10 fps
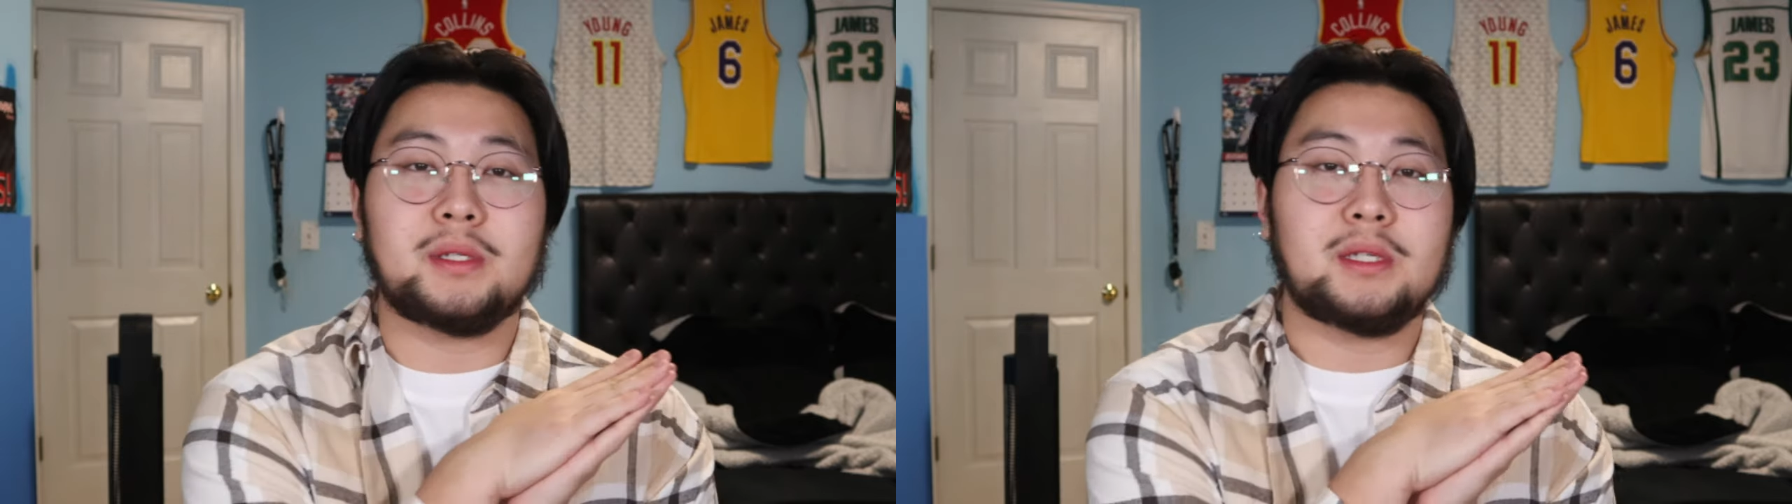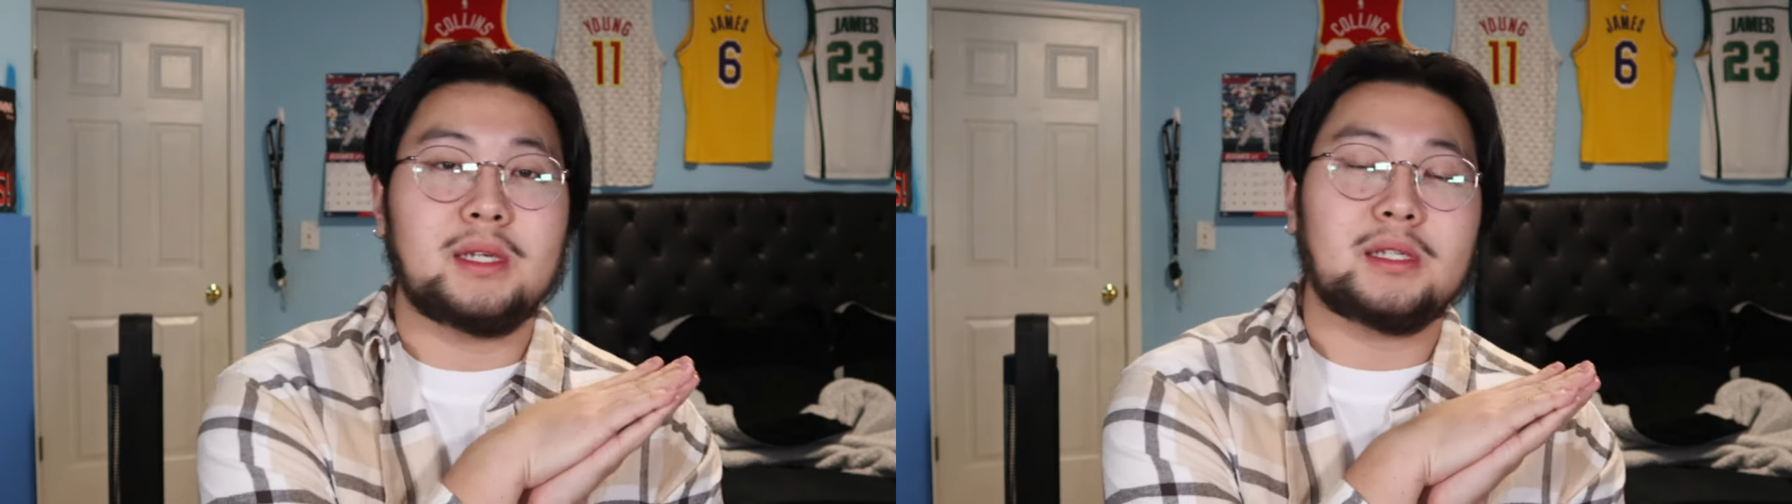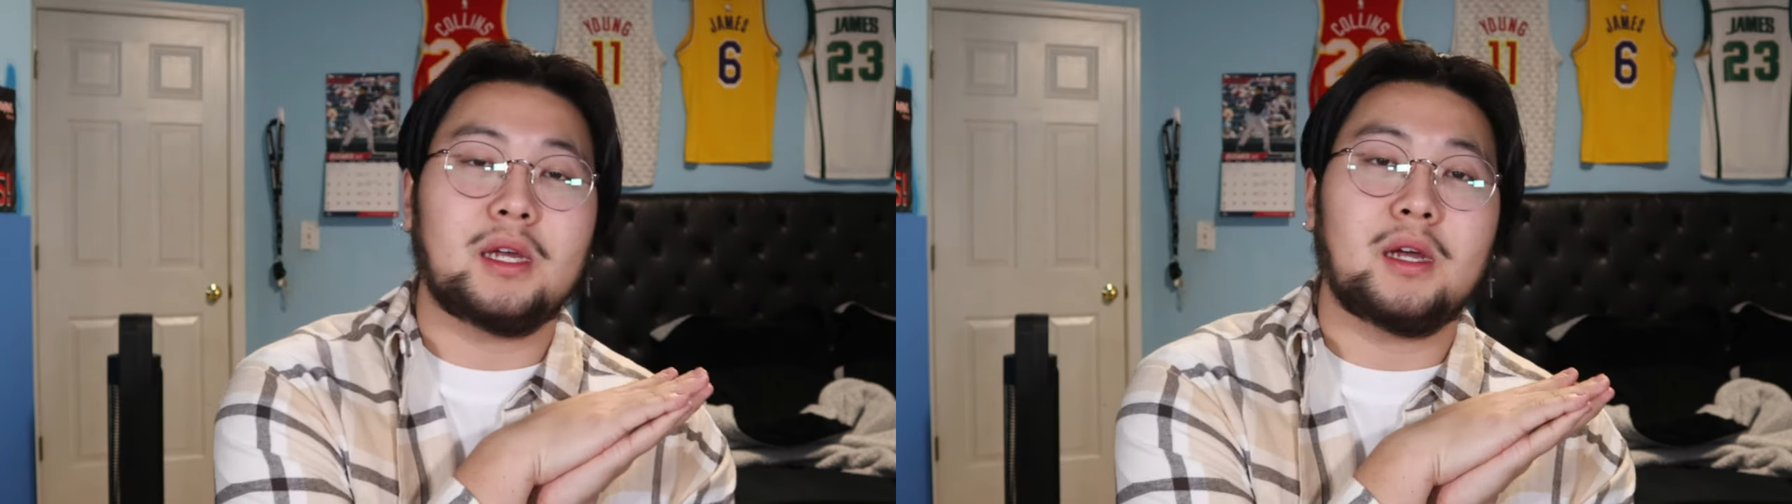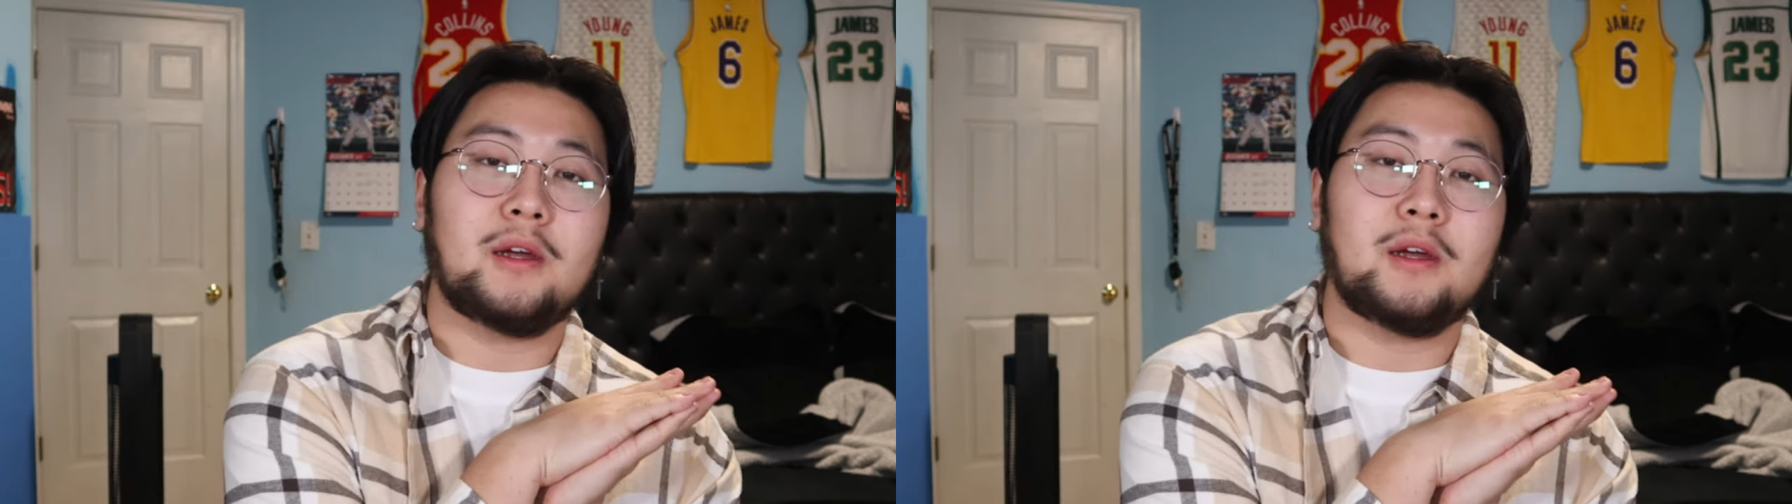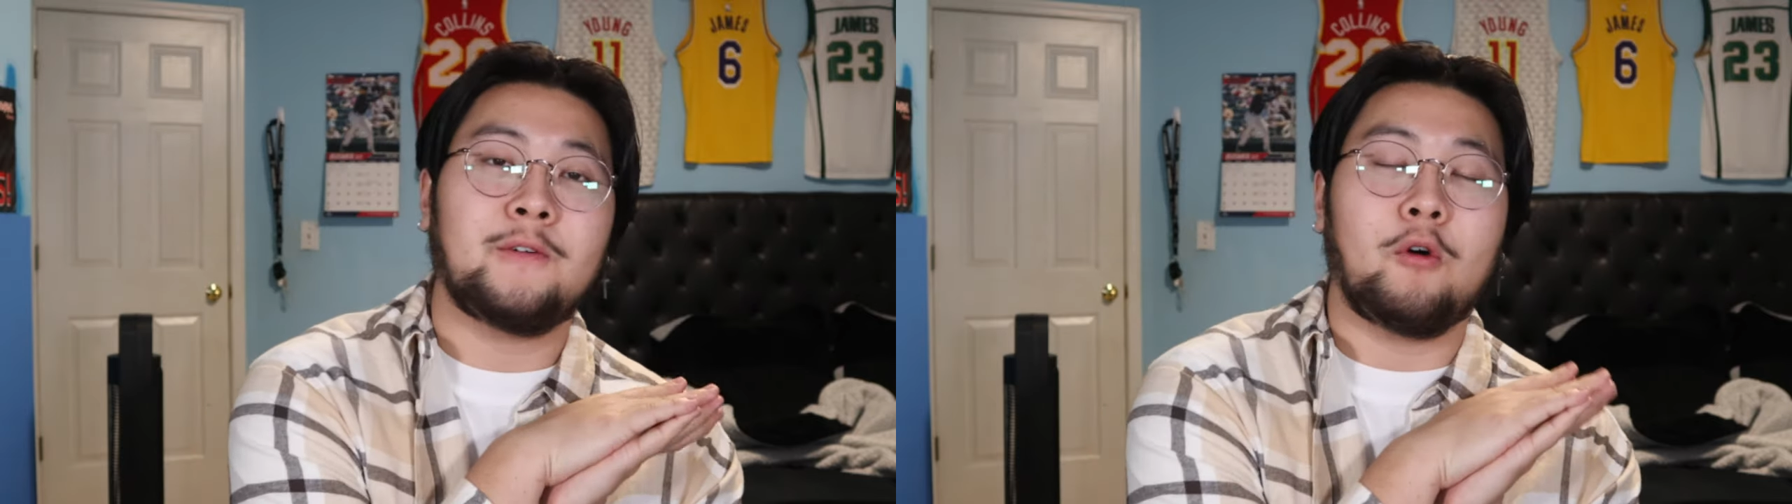stuff
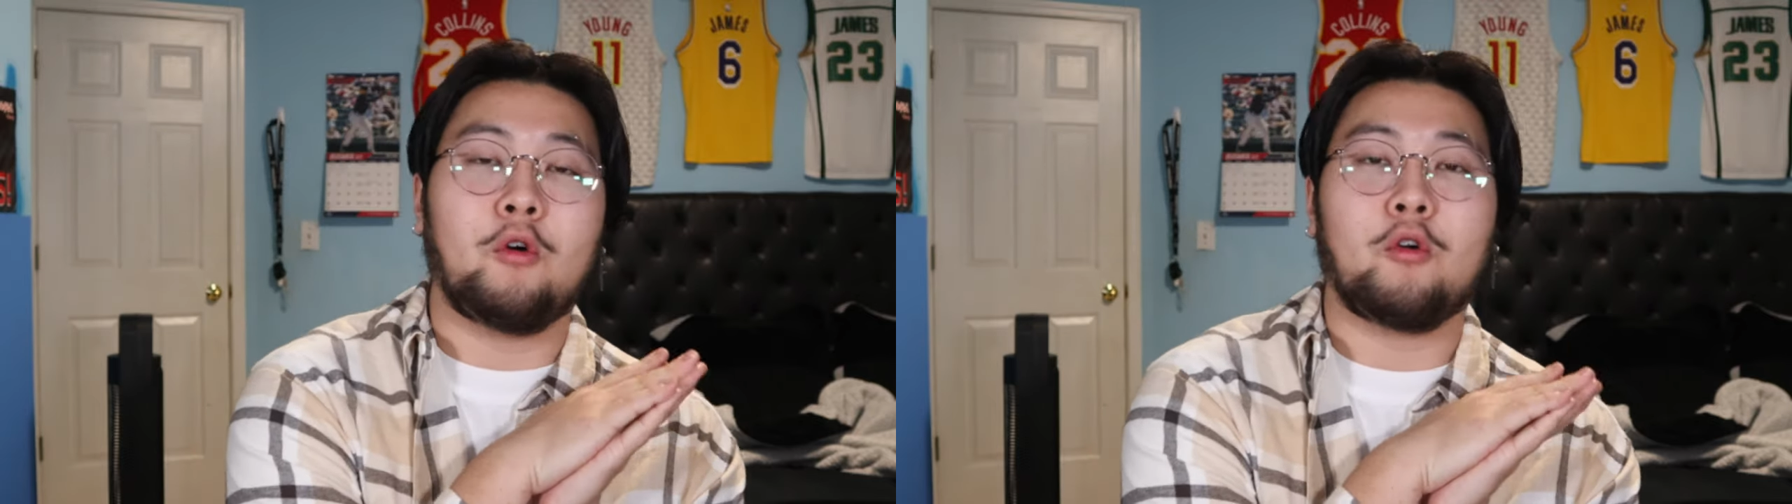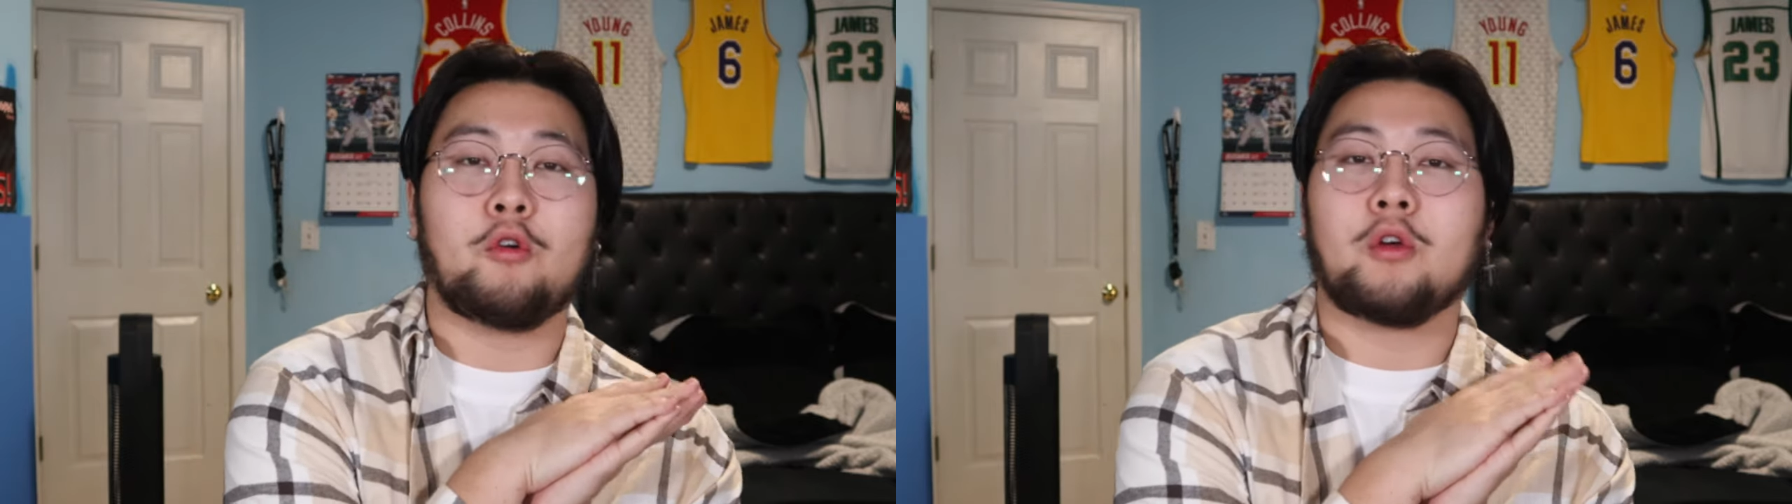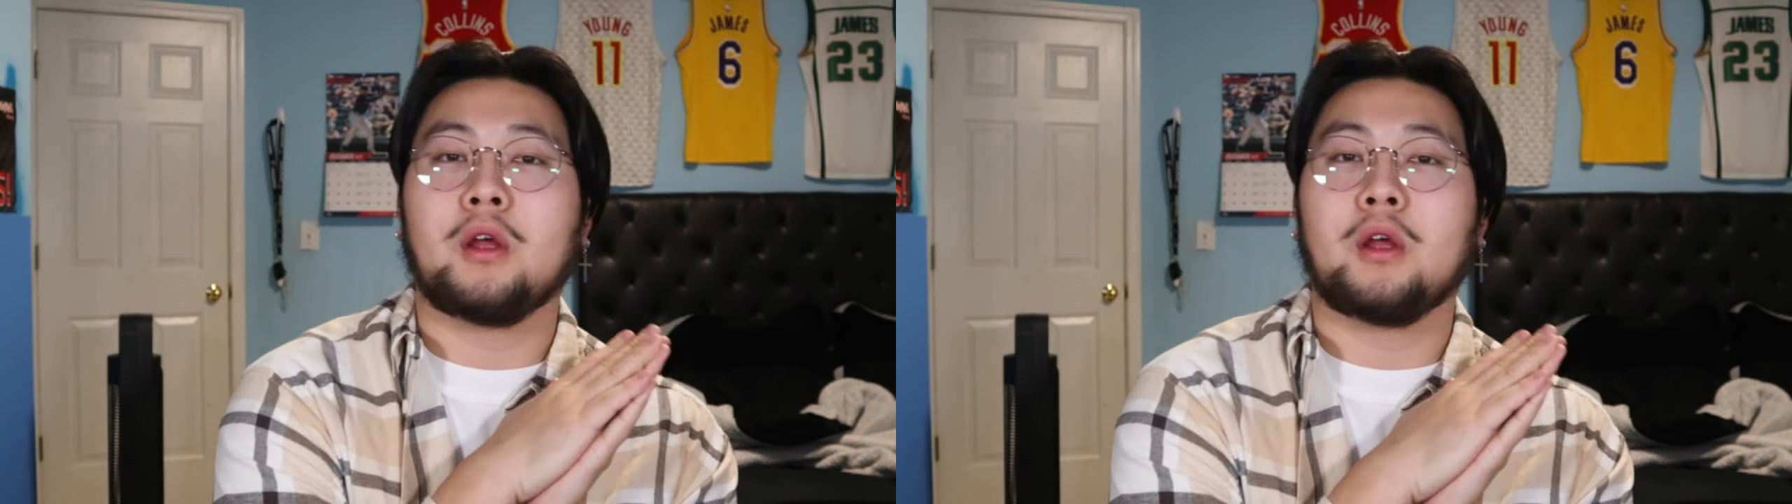or